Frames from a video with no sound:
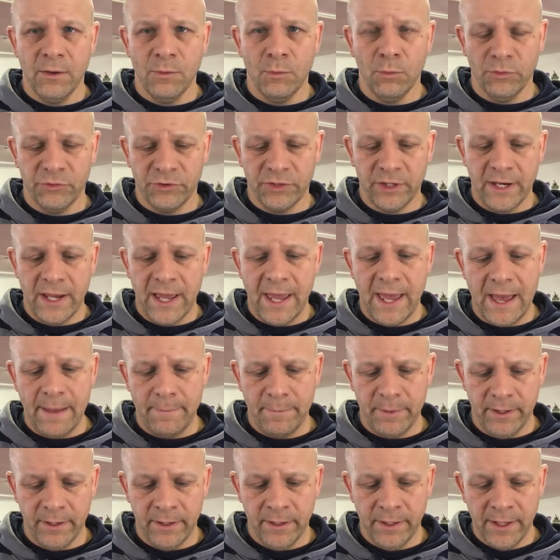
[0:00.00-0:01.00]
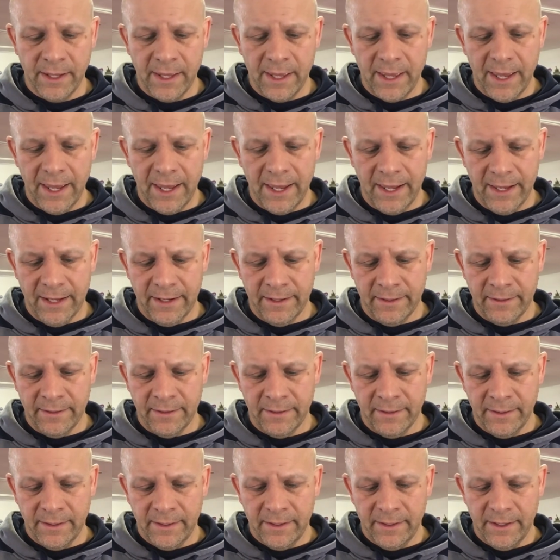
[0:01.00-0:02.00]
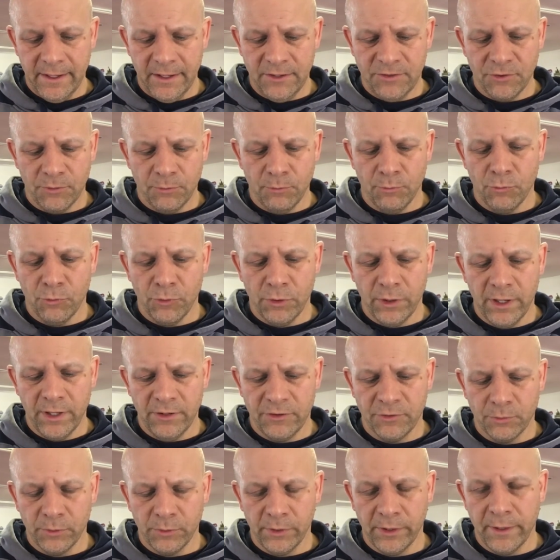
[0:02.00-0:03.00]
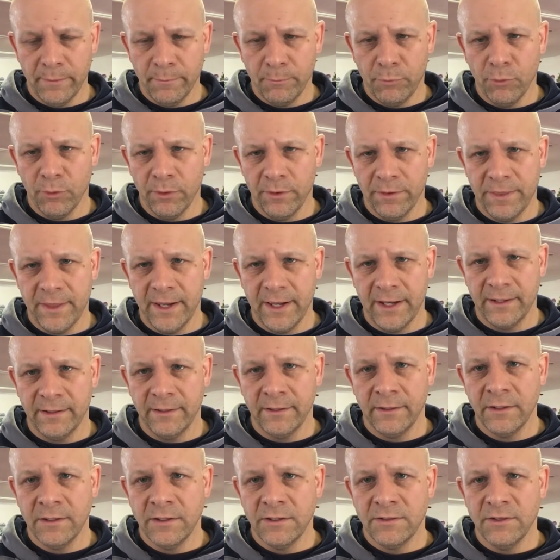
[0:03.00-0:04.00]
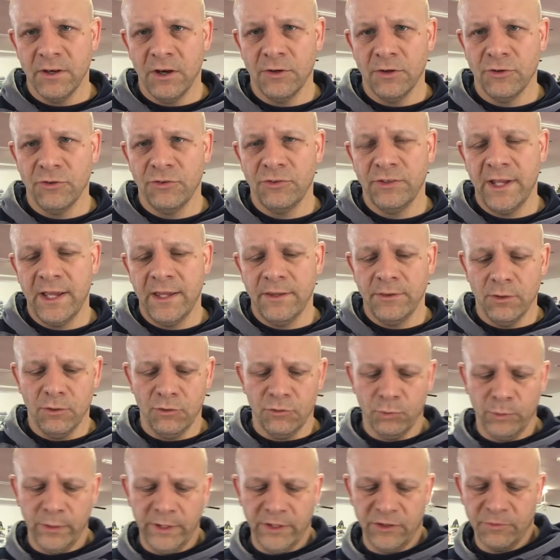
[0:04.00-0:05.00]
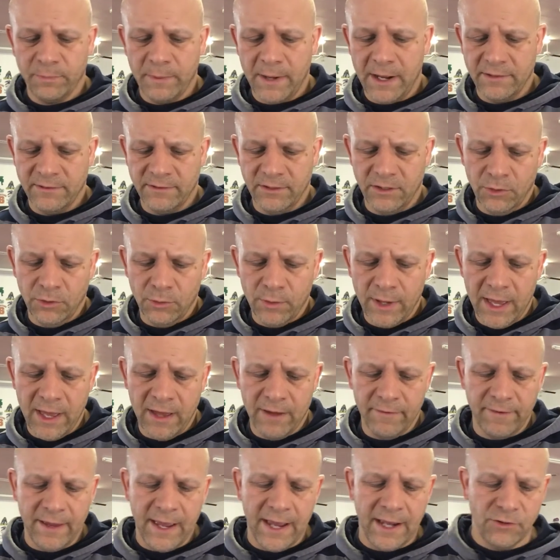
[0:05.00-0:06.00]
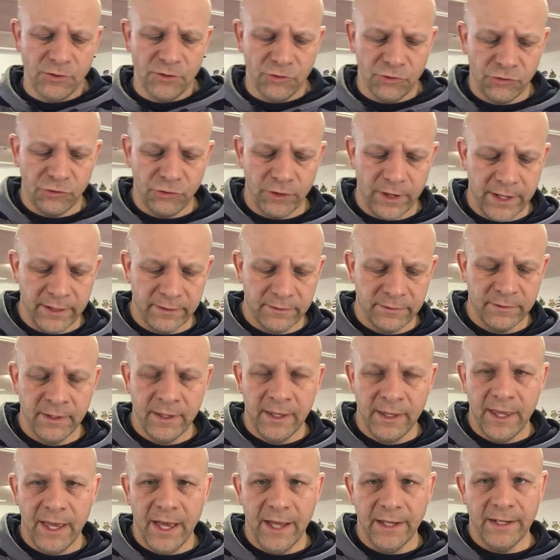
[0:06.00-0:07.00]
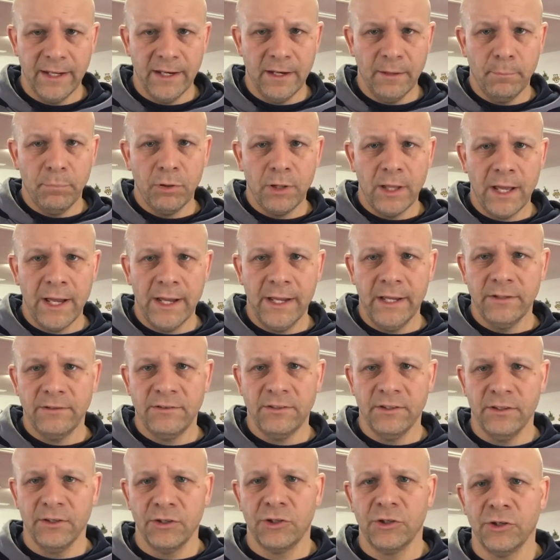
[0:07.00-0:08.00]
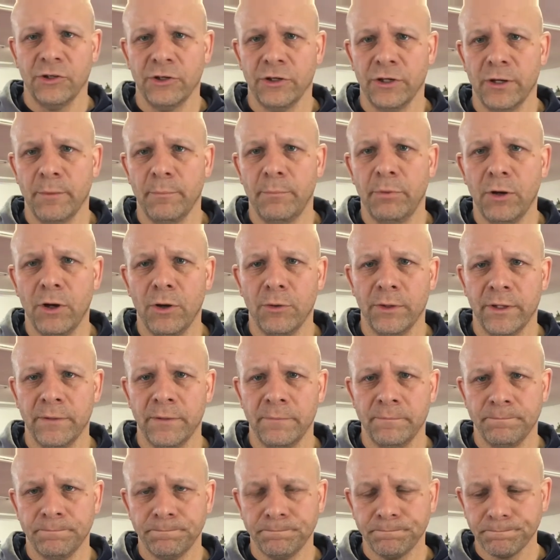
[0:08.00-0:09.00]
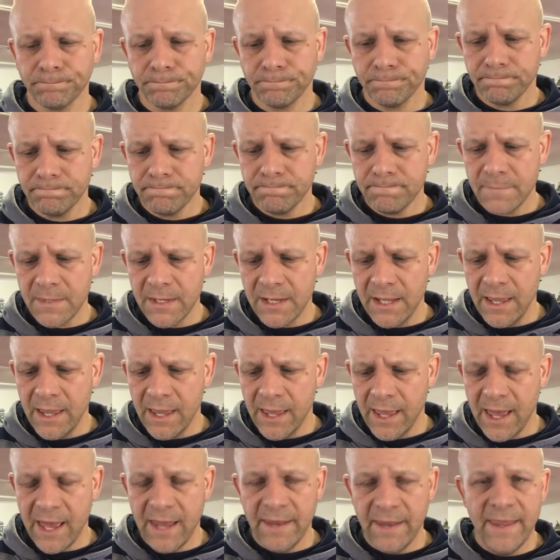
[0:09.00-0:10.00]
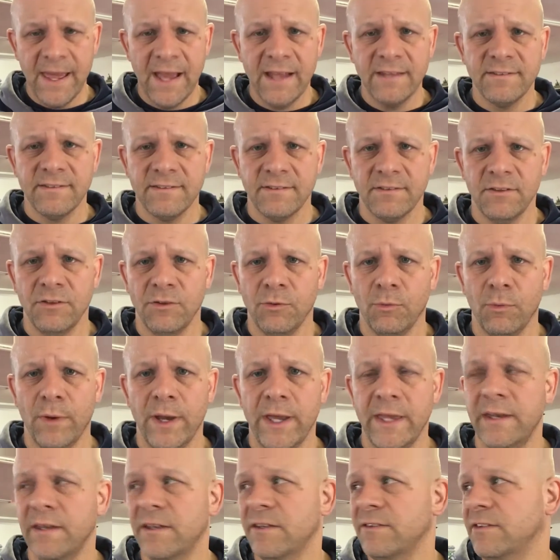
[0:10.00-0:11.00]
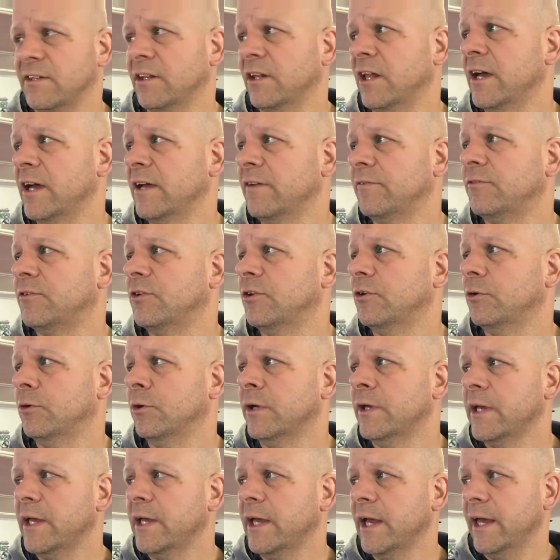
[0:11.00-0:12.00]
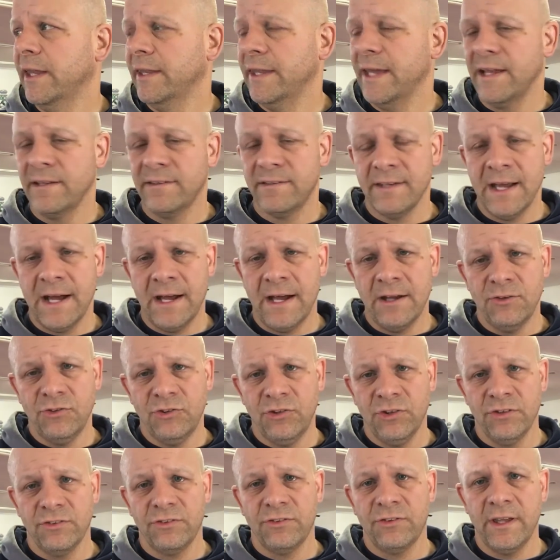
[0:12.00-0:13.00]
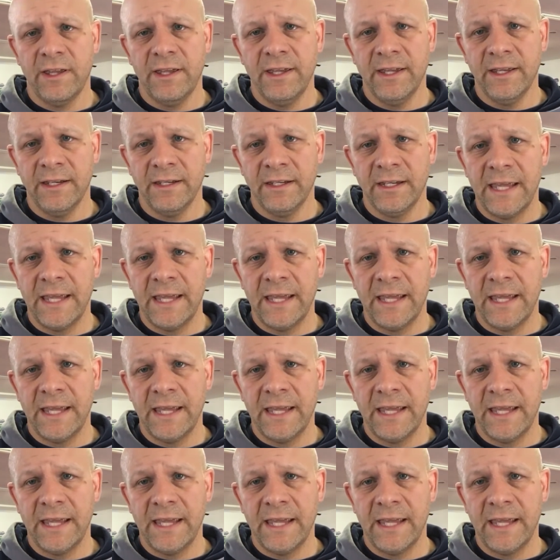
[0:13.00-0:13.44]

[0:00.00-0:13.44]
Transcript: was going to happen. And it's a really important thing to understand those weak spots that you have and your strengths, and then apply it to the current opponent. And that's the way it is in life too. And that's not just in